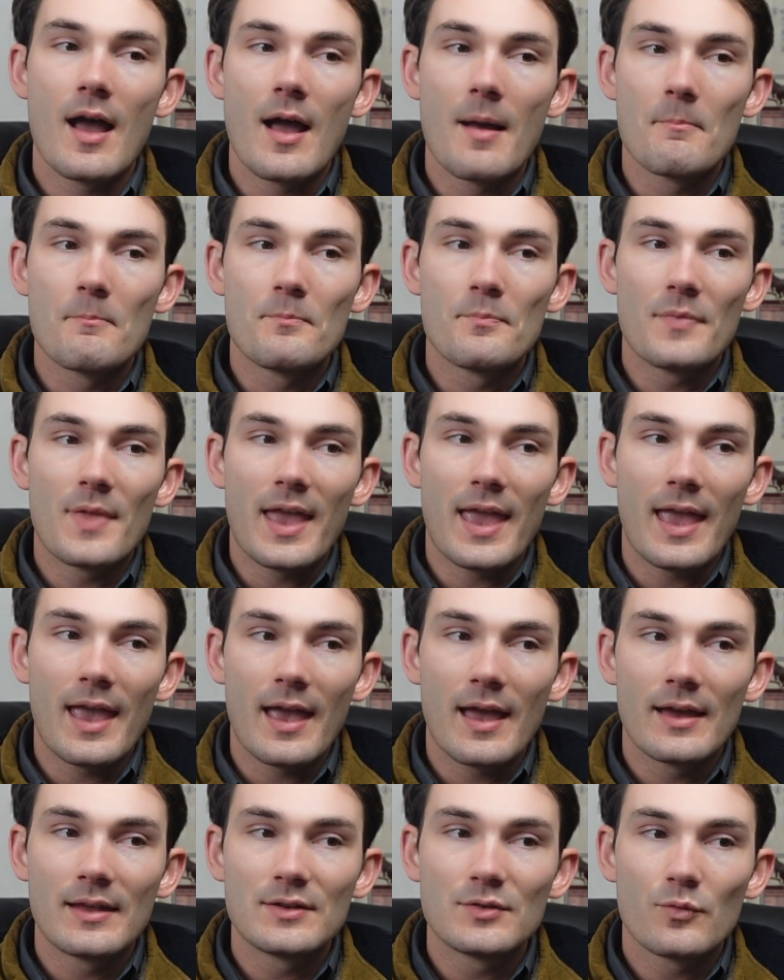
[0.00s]
Um,
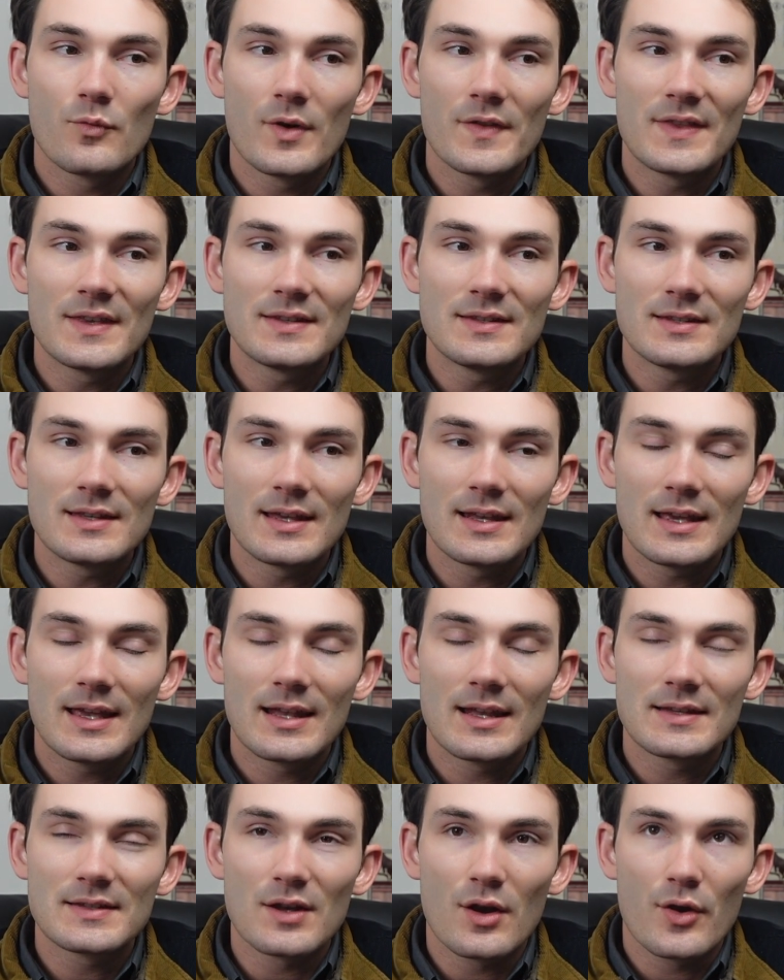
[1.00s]
and what this is going
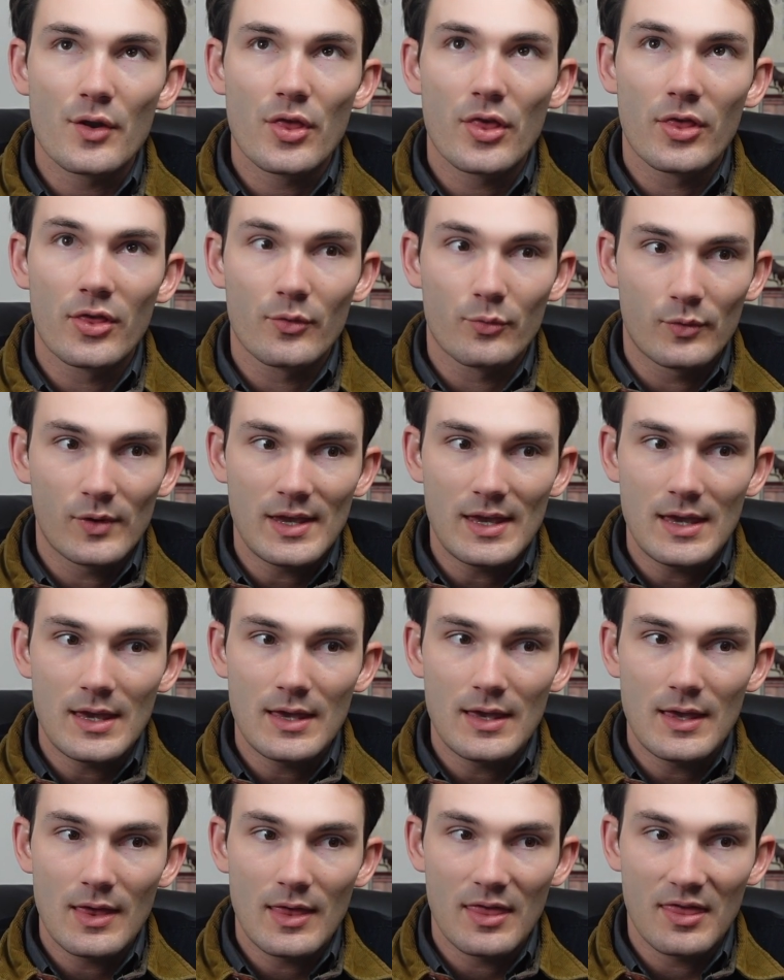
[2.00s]
to get us are
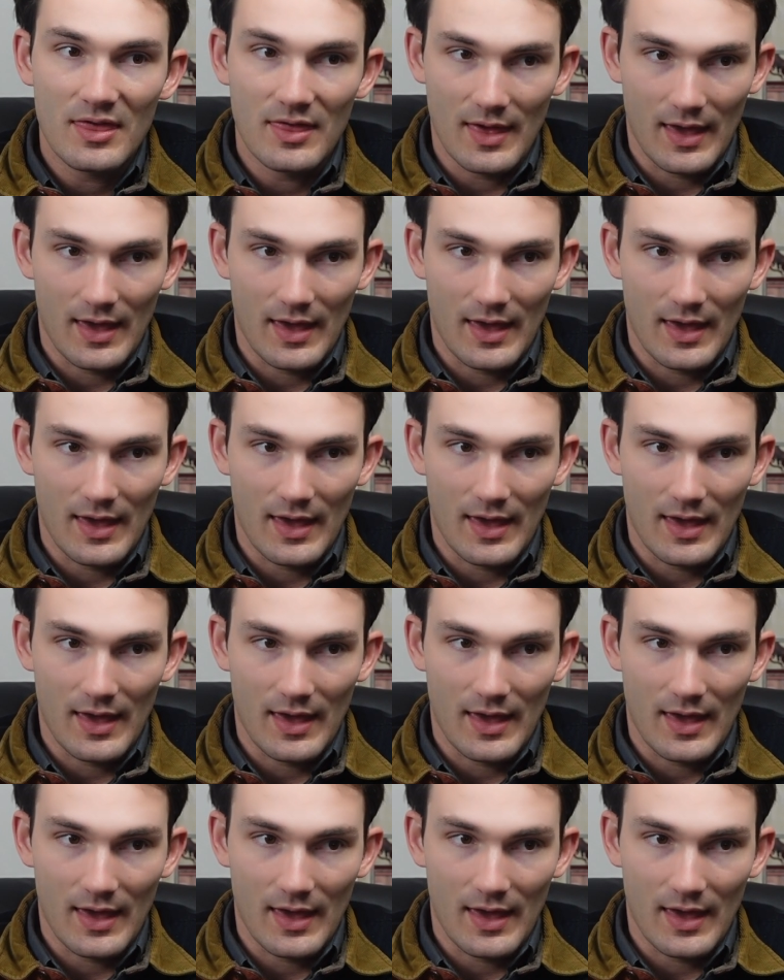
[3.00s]
three